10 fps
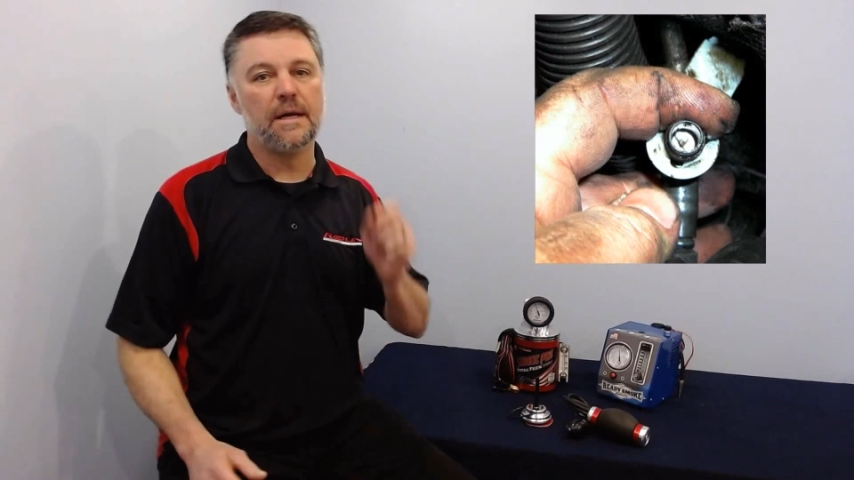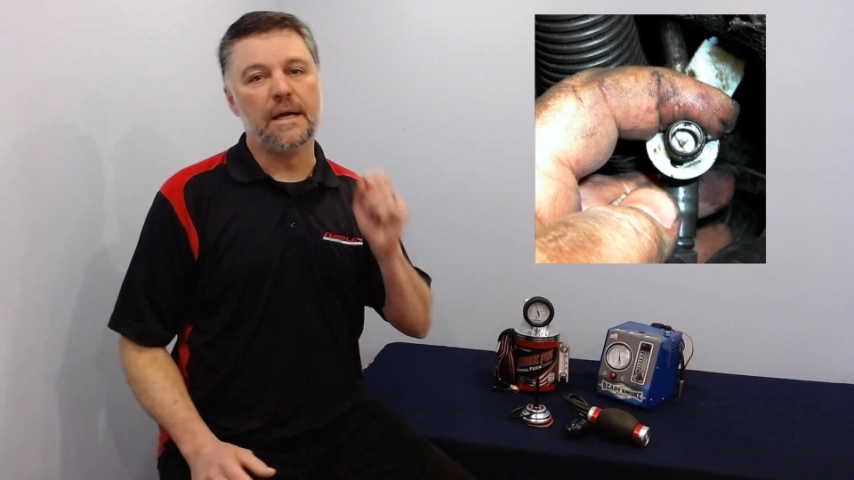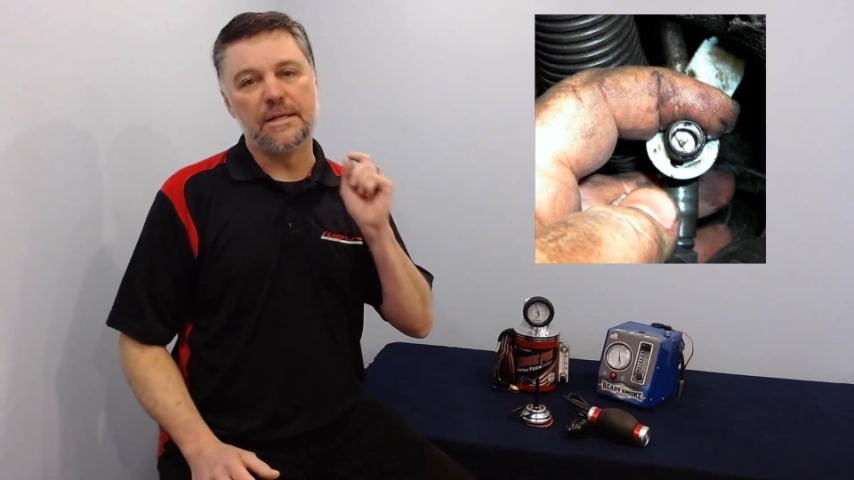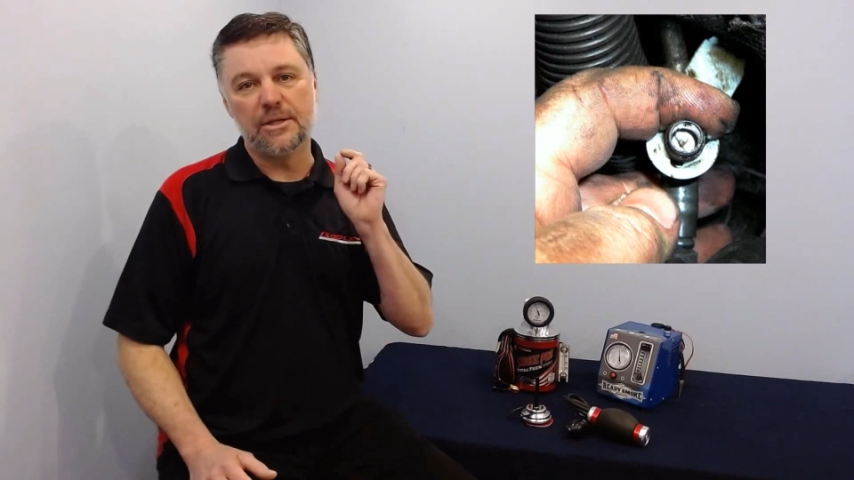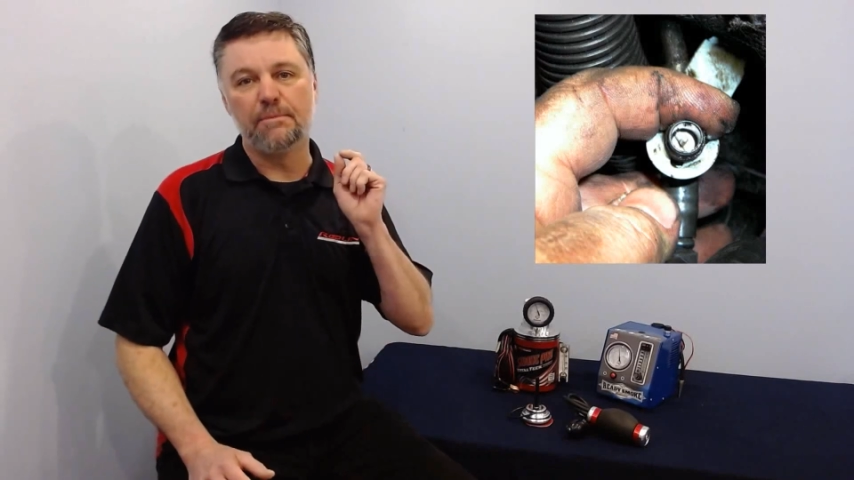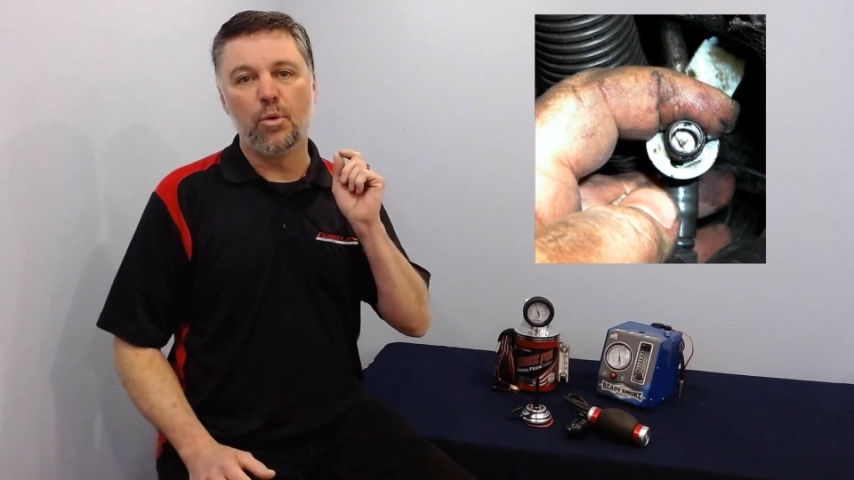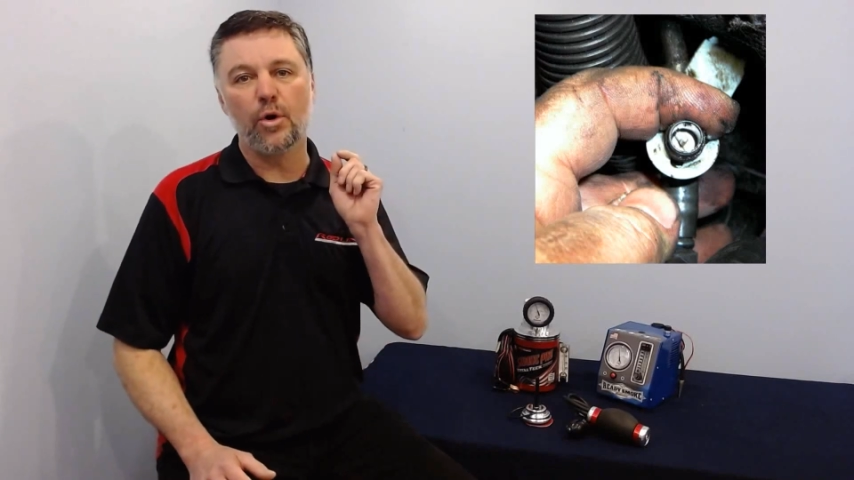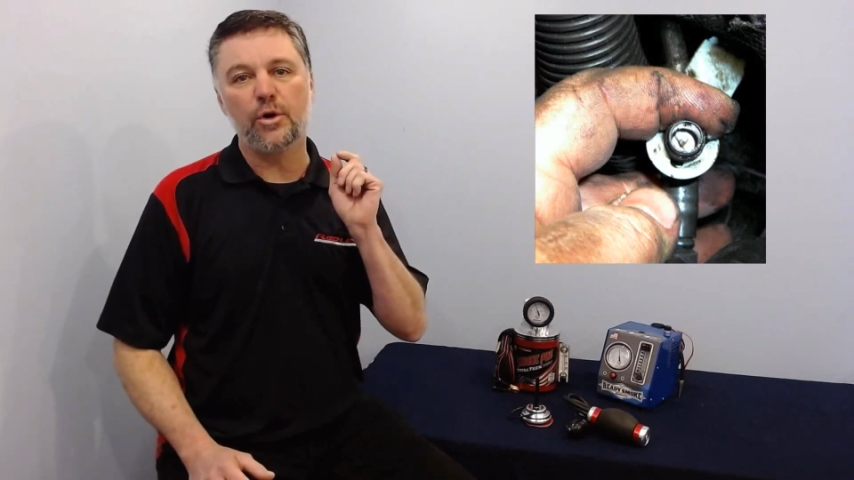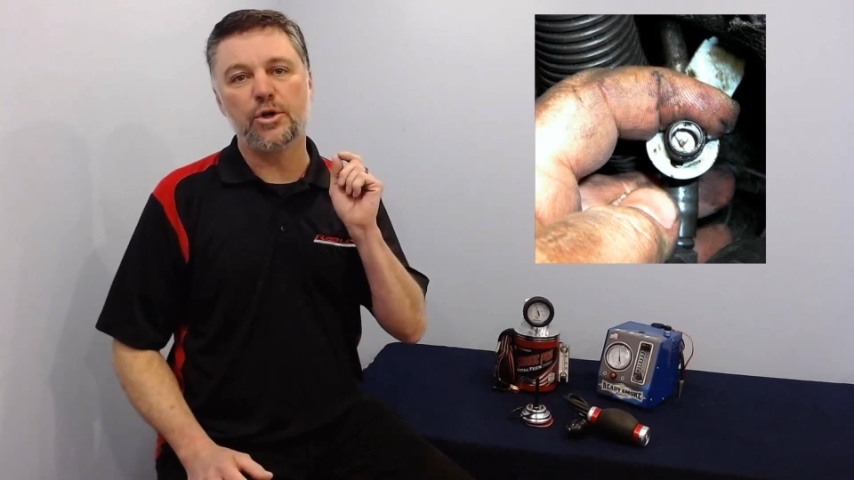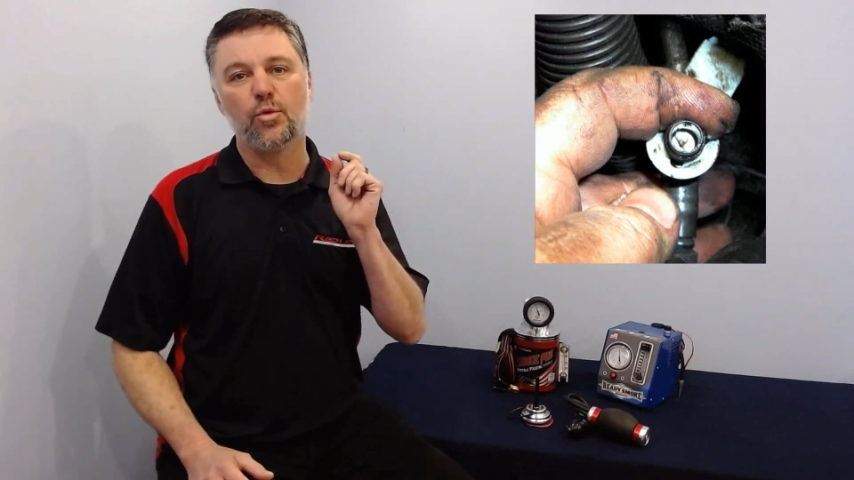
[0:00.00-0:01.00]
It's
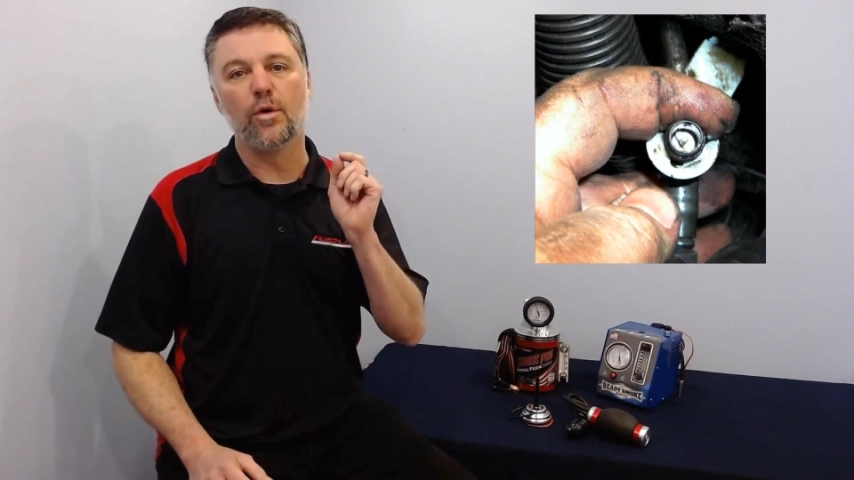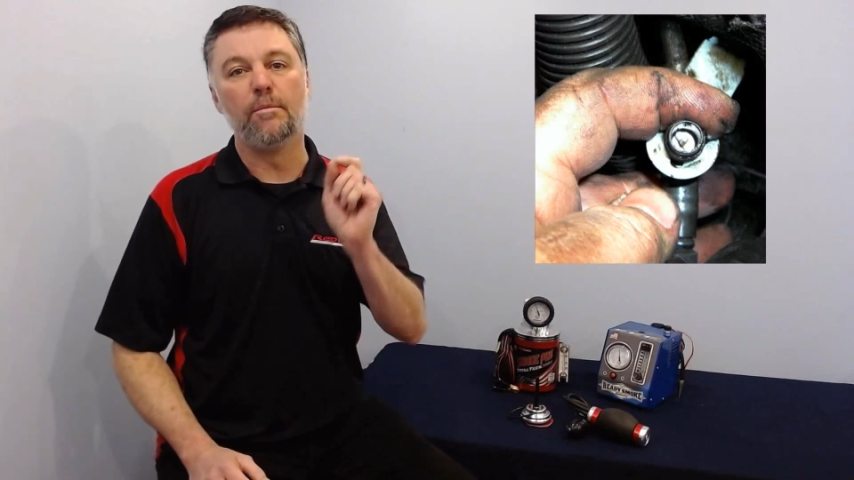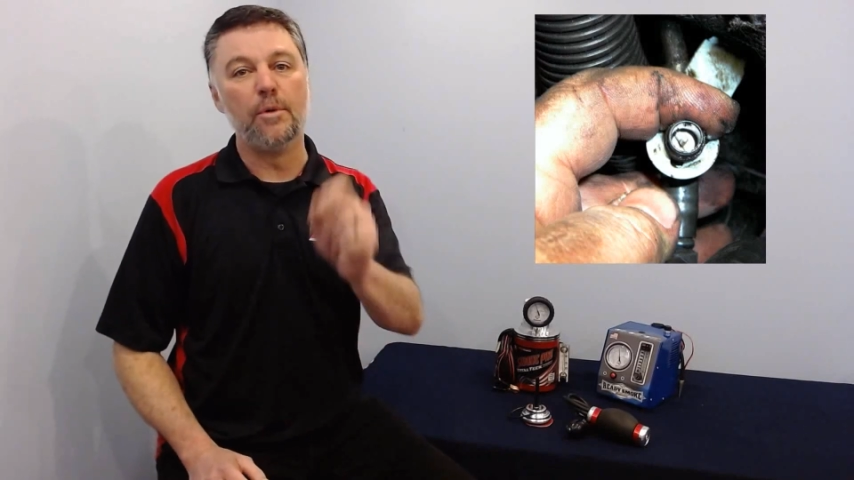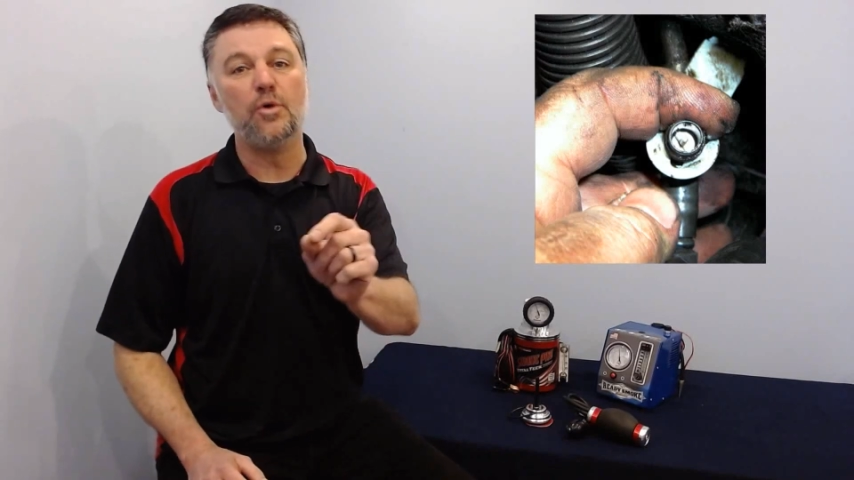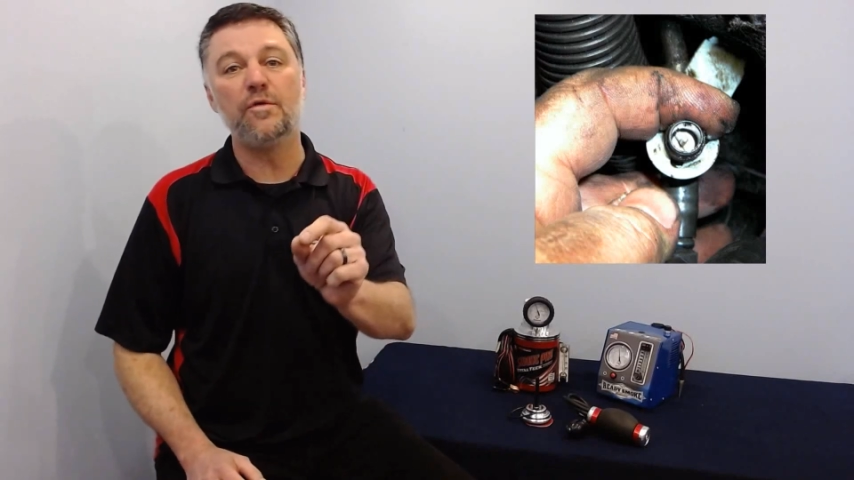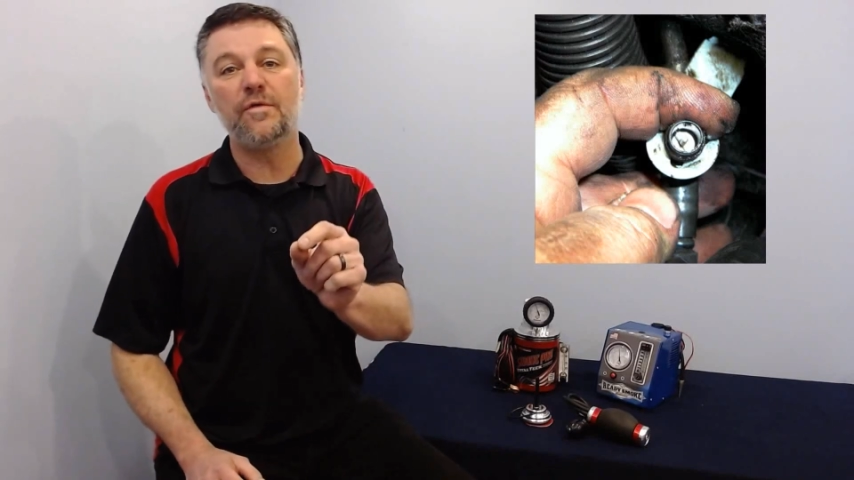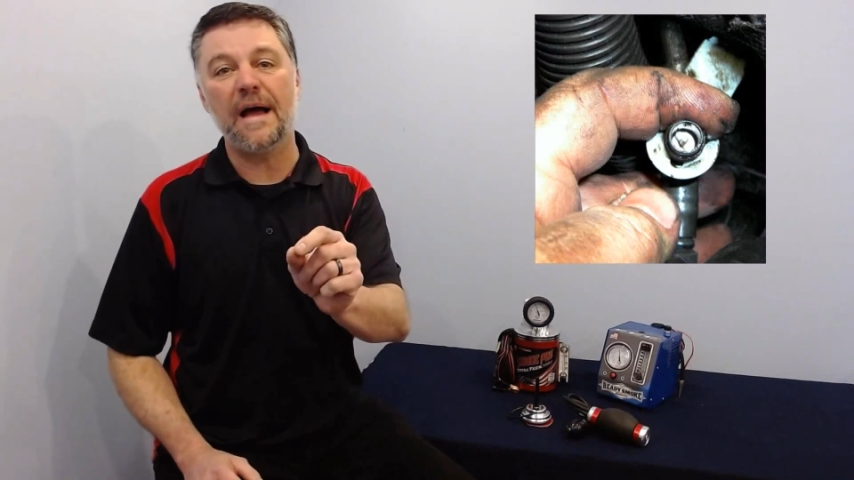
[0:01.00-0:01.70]
important to remove